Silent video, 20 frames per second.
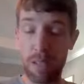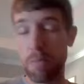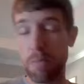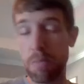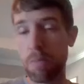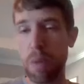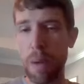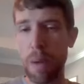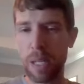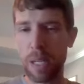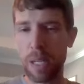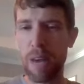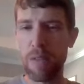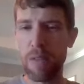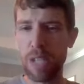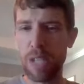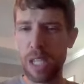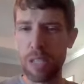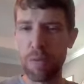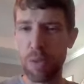probably a
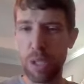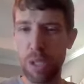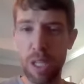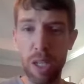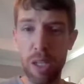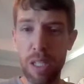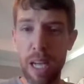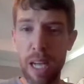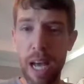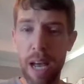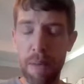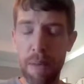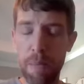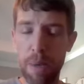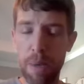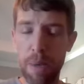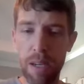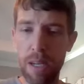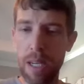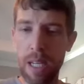conversation for another time.
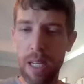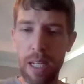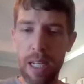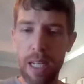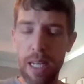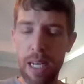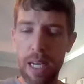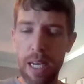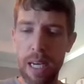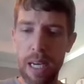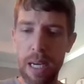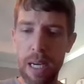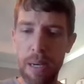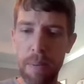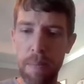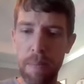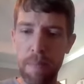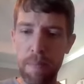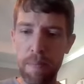But um,